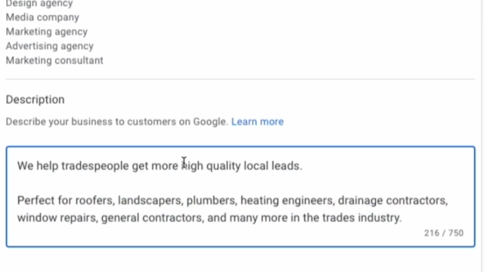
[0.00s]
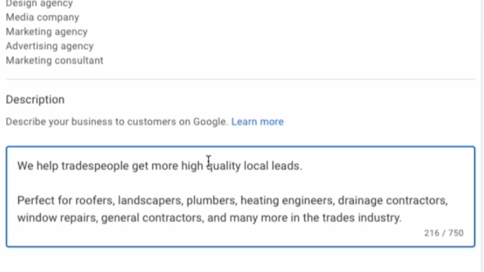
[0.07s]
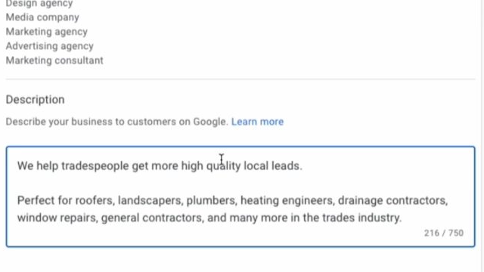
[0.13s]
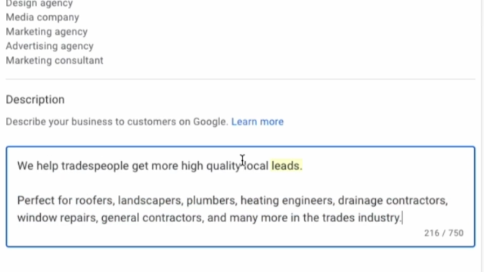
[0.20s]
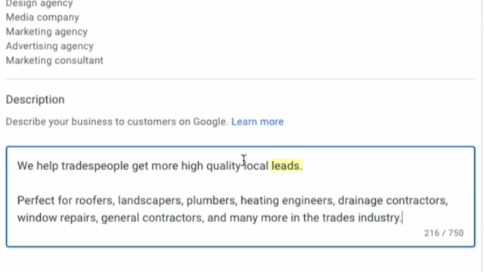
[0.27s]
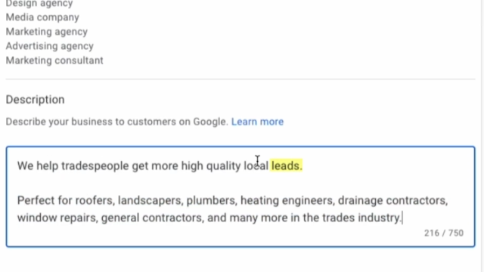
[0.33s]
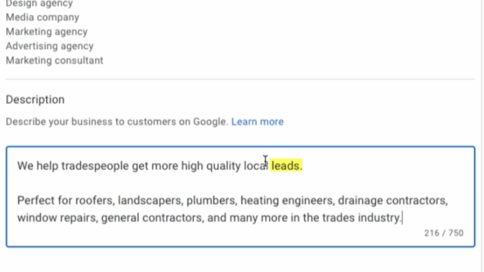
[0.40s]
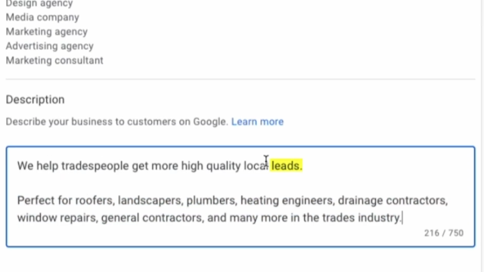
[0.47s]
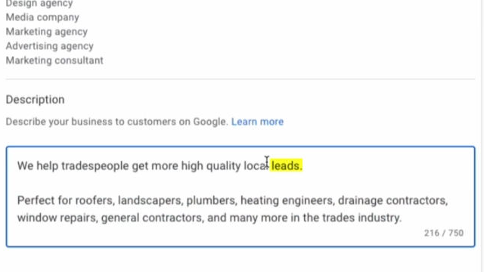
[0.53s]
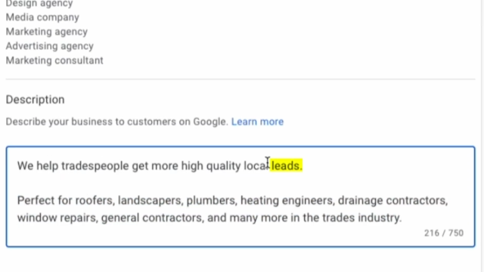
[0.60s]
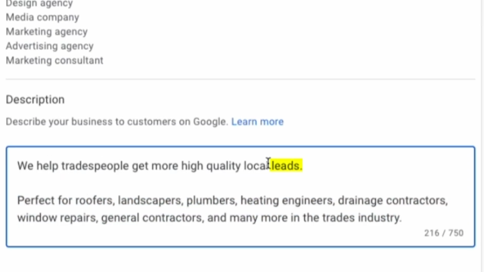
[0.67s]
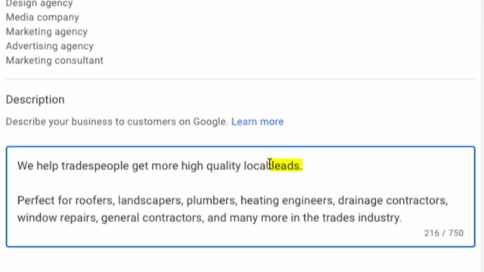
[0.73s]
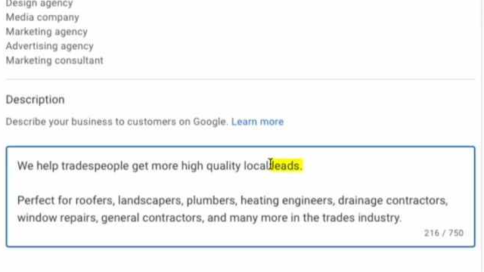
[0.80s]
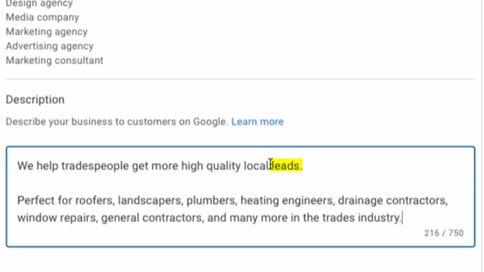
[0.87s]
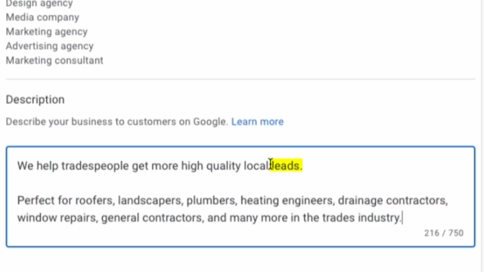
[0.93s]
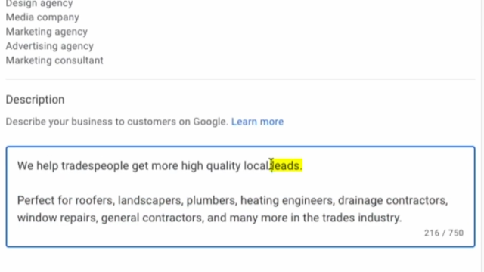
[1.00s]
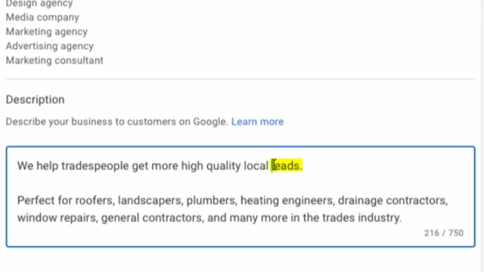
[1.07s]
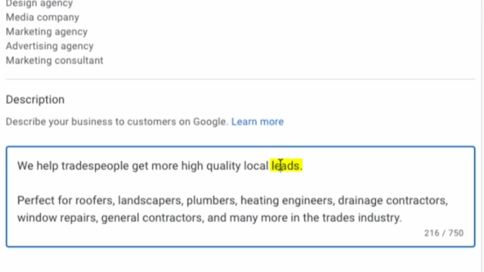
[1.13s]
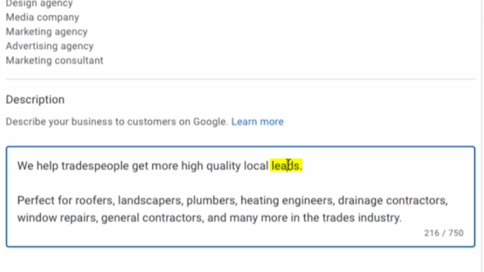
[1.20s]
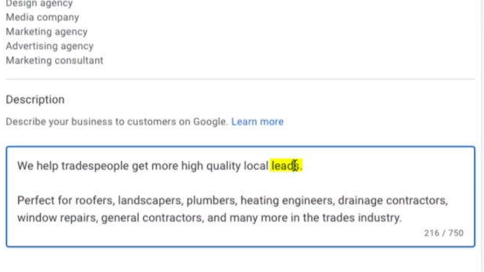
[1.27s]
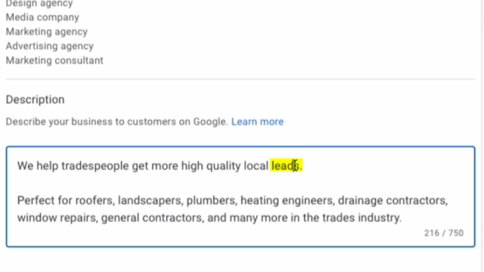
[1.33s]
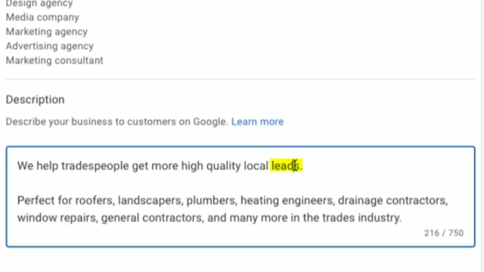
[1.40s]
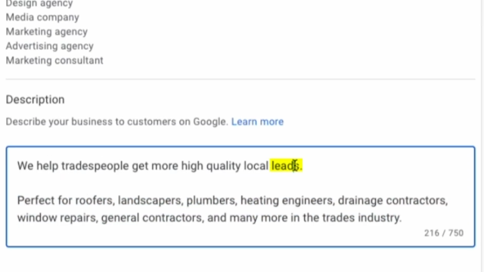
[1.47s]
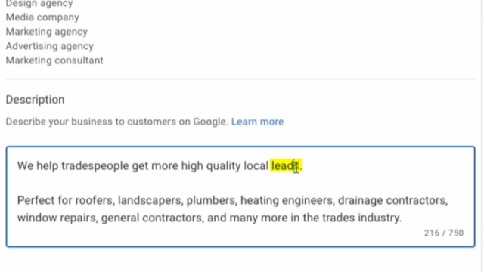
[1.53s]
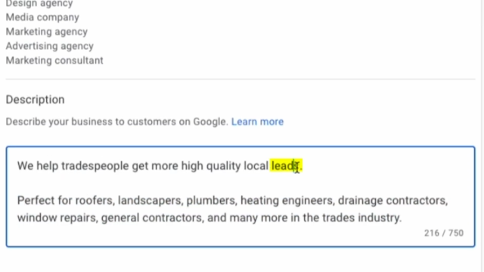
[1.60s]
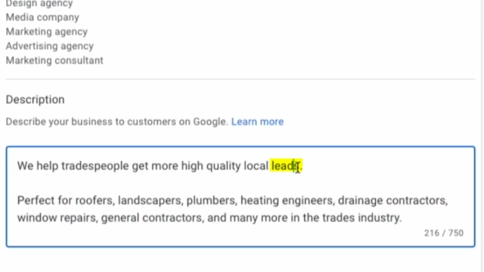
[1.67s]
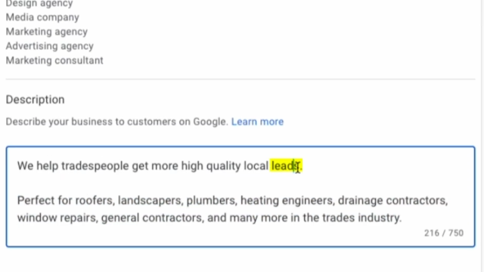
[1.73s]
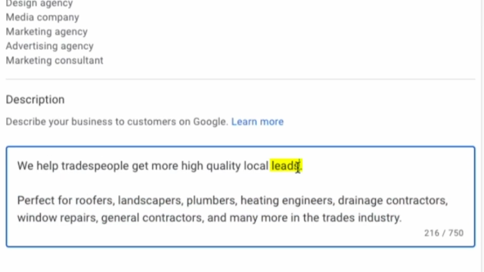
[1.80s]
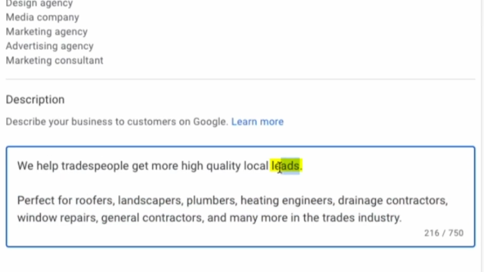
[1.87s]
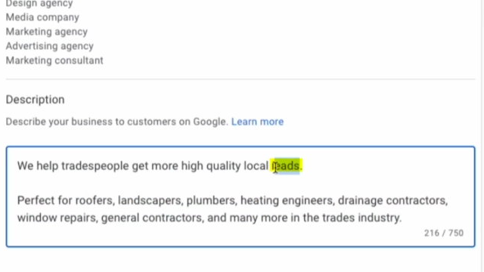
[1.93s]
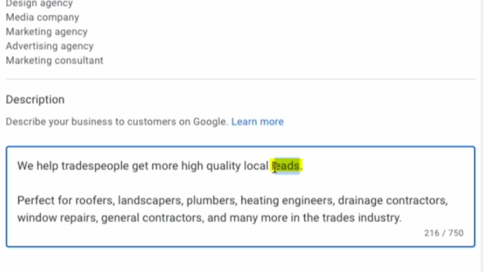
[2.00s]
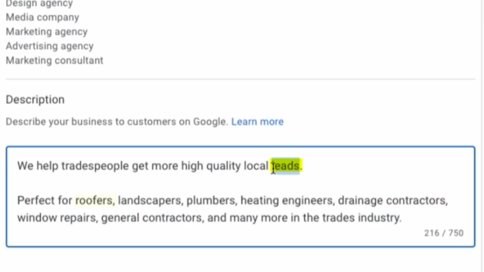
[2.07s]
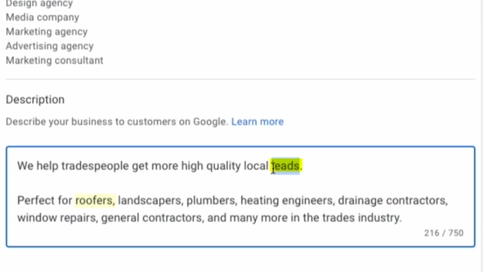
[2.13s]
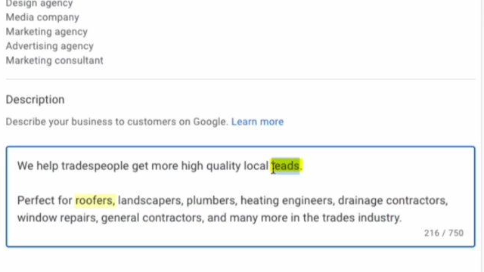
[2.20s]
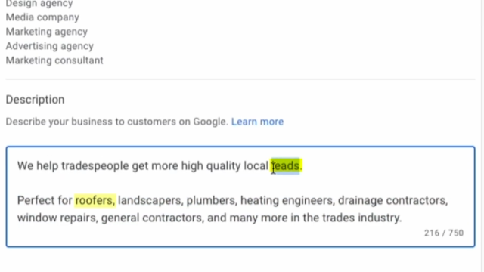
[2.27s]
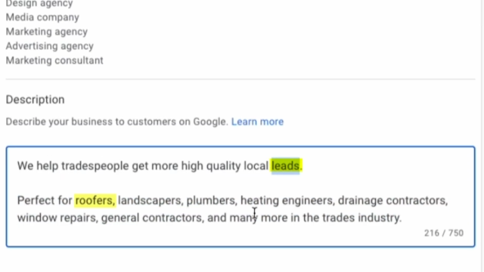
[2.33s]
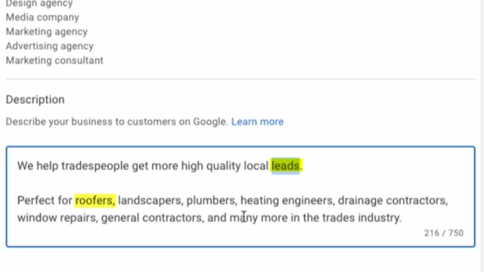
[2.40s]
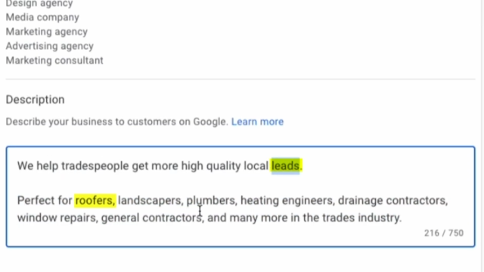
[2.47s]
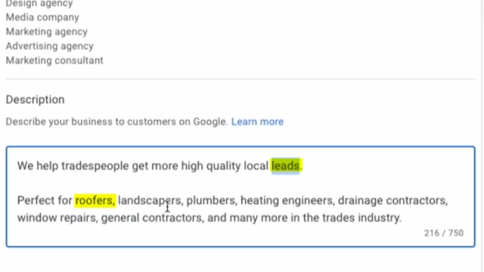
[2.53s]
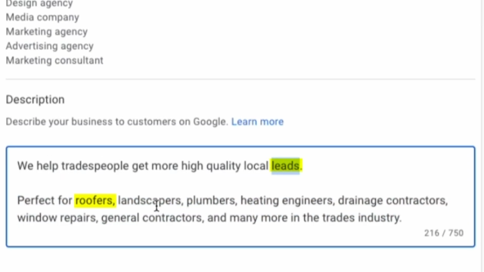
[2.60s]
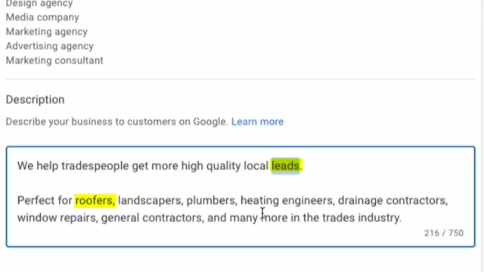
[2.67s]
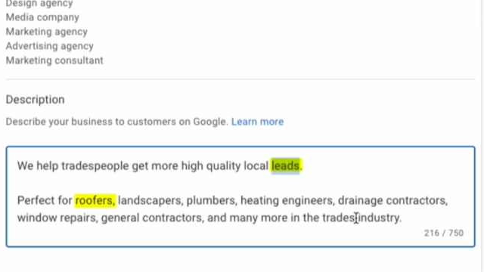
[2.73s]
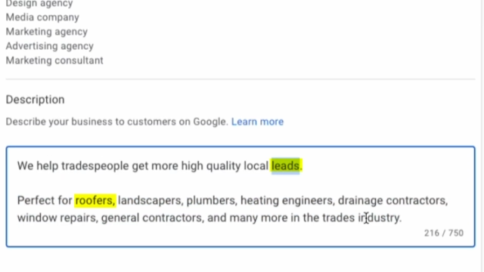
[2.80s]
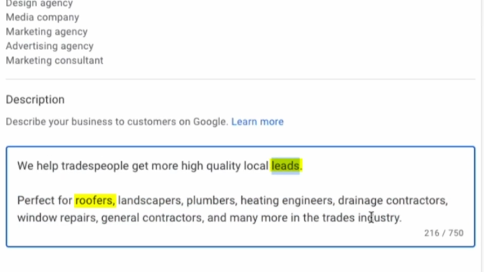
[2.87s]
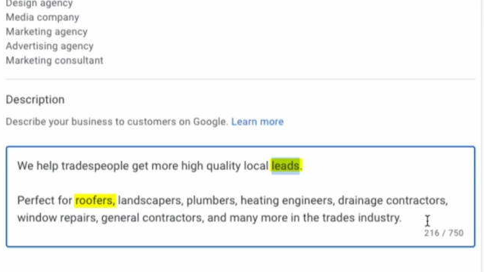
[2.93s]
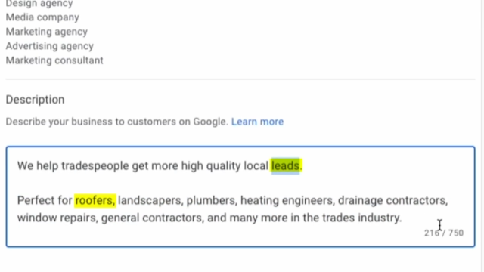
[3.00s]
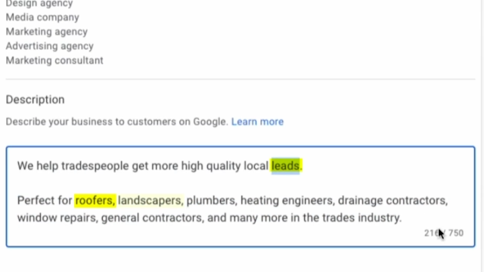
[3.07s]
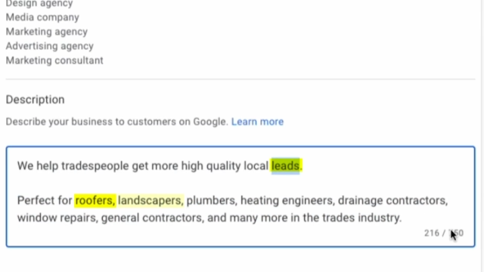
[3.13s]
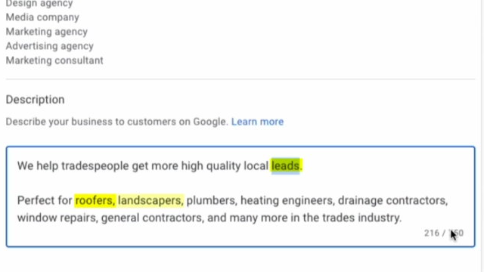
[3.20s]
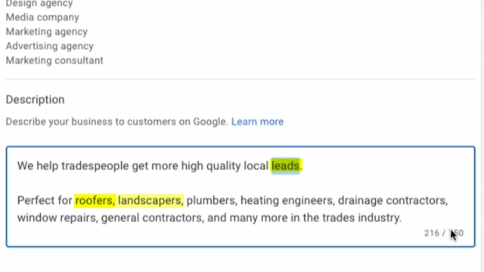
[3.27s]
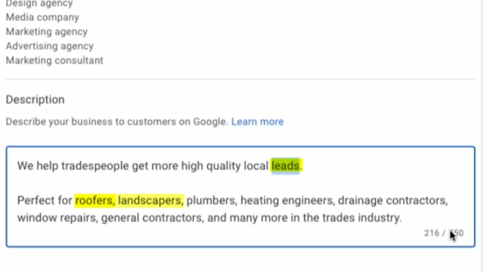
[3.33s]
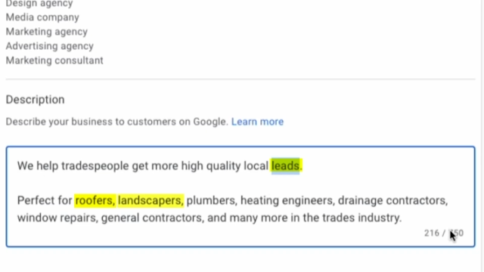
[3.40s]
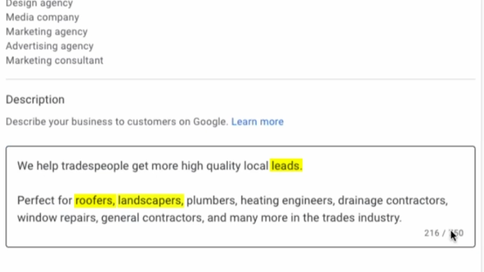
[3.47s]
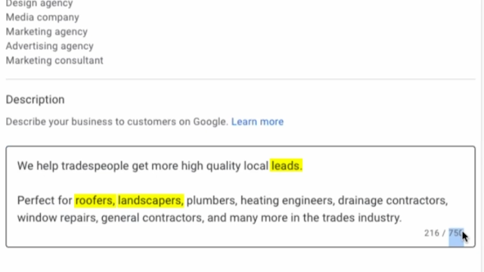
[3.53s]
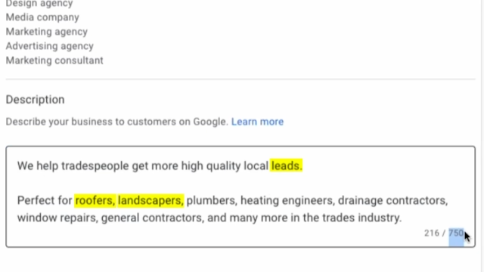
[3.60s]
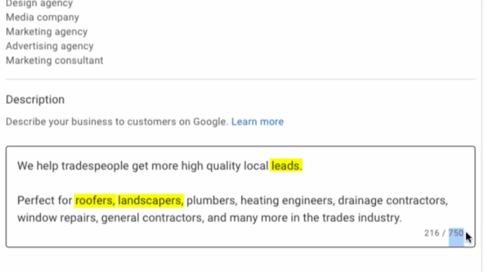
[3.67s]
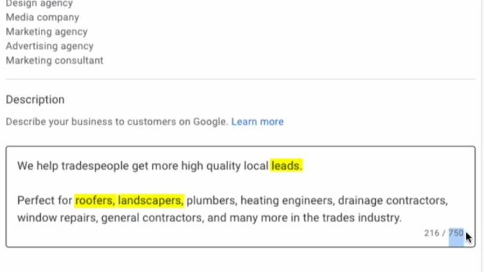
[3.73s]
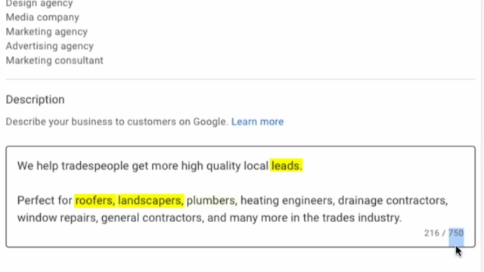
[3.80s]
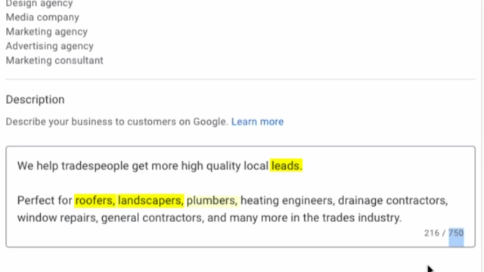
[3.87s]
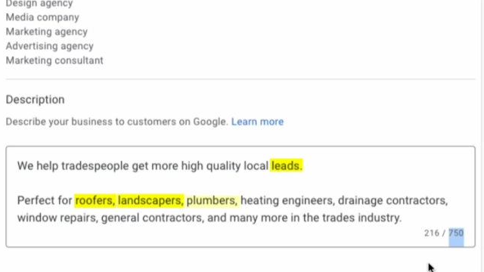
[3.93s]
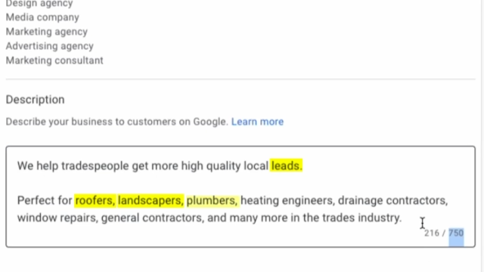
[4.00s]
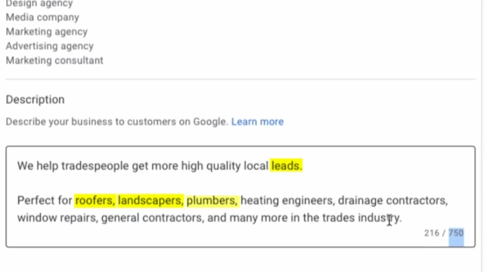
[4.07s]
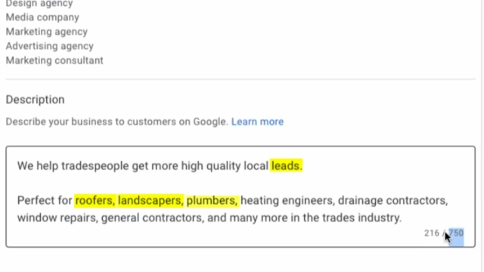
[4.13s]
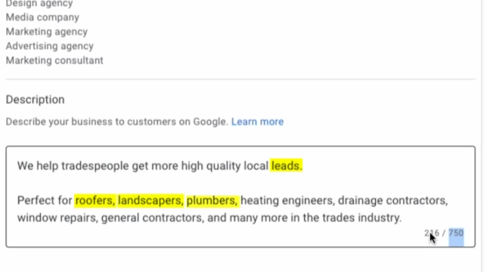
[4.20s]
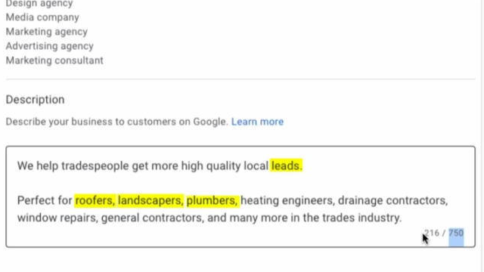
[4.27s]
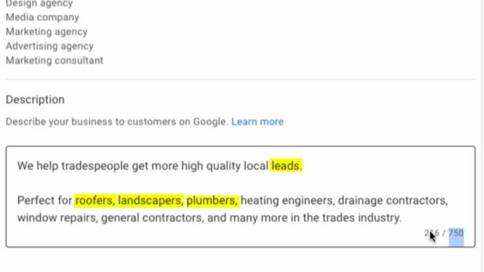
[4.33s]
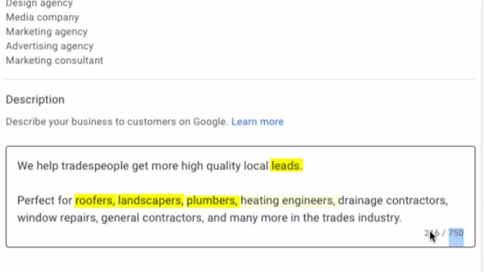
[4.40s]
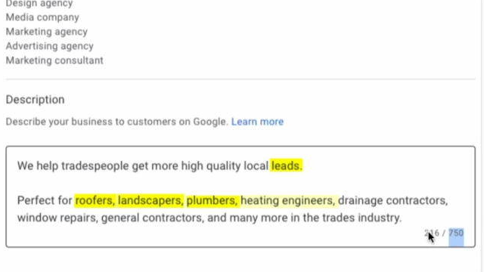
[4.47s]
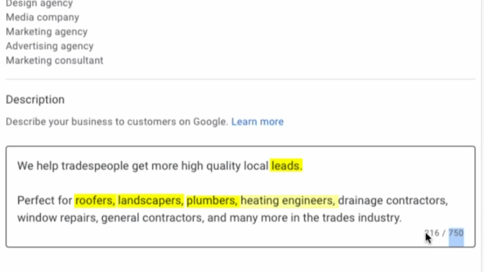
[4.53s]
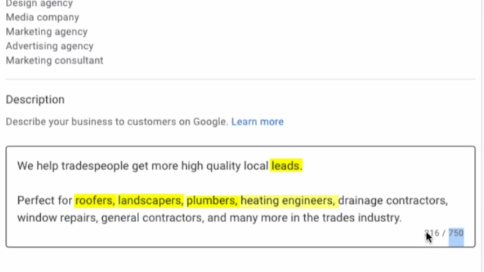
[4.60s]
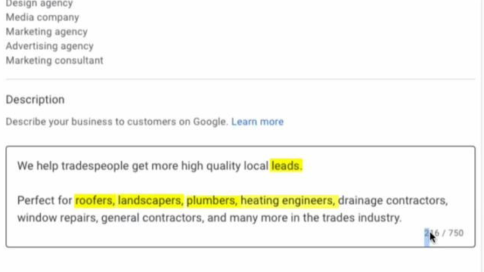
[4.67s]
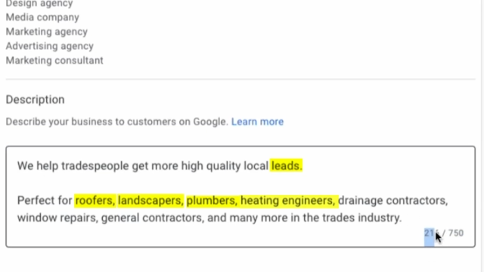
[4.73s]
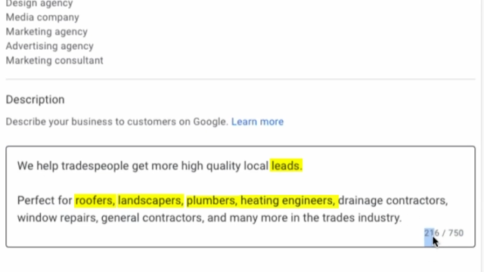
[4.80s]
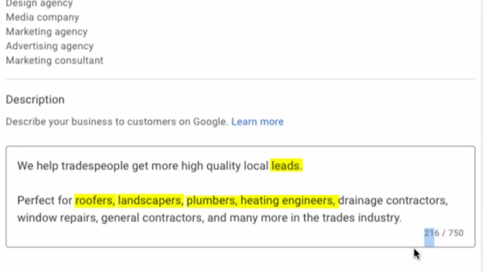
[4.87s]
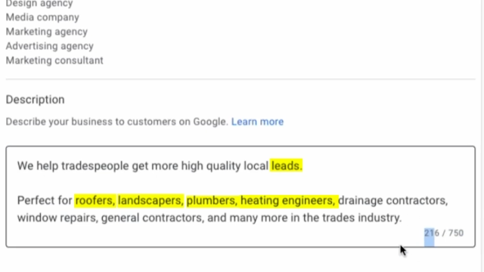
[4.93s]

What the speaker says: No face is visible, so there are no lips to read.